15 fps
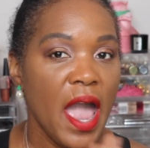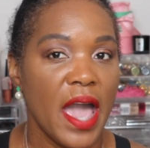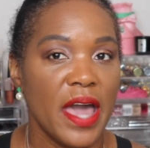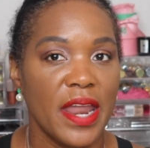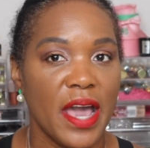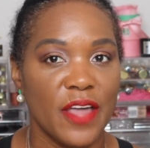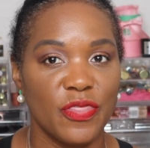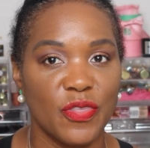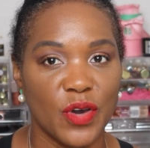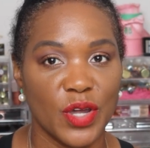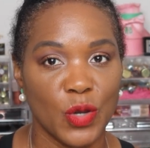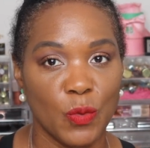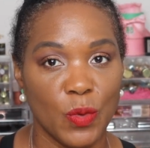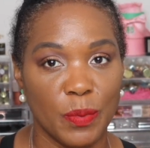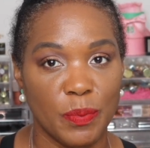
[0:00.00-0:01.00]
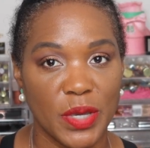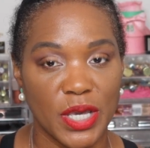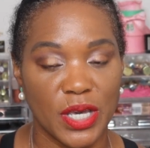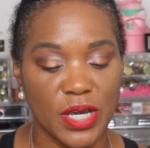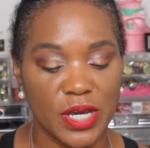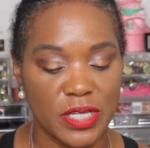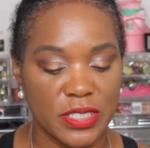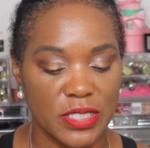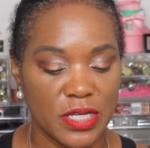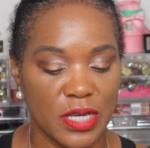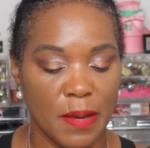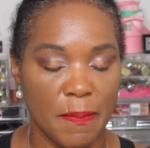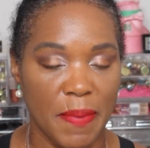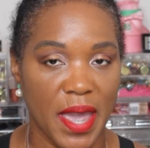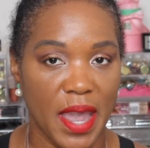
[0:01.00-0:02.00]
And I thought it would be good to
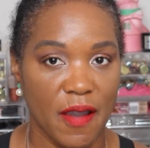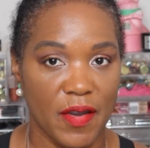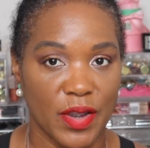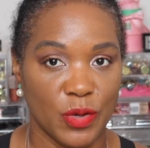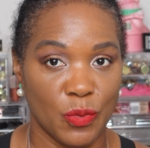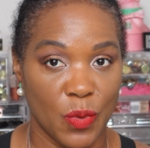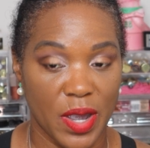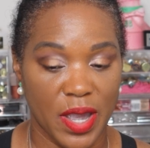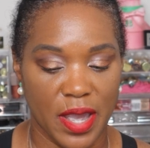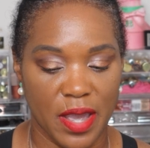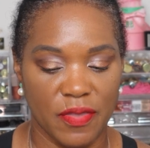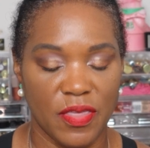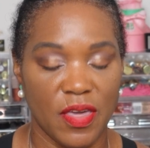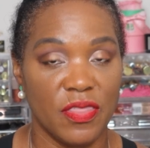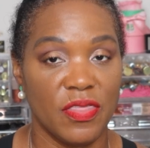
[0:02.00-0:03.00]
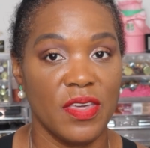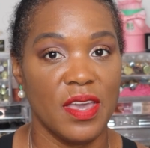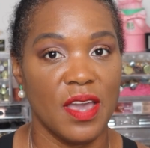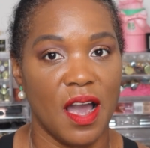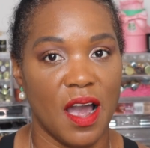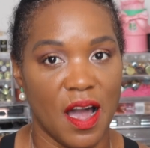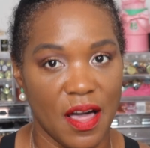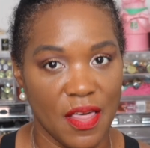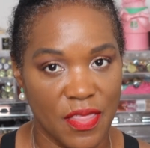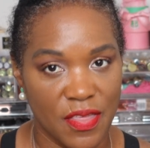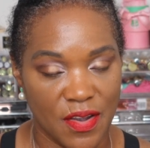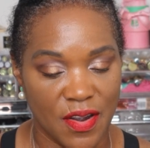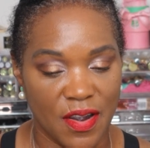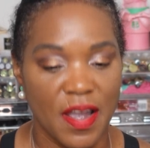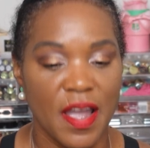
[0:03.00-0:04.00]
compare it with the
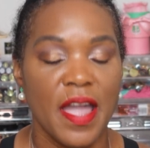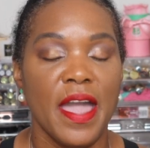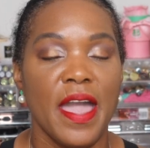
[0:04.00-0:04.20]
other